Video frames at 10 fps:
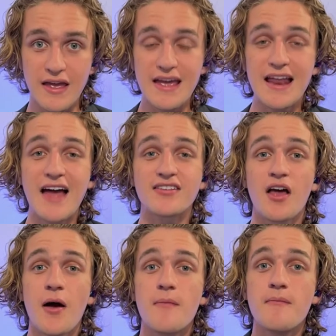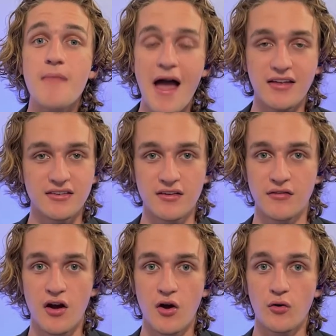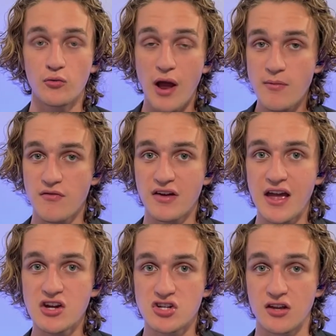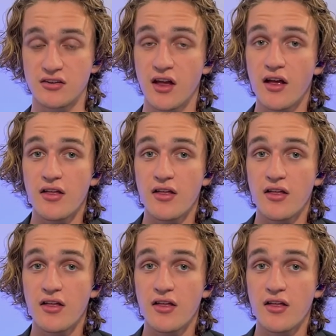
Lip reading: It has massive ramifications.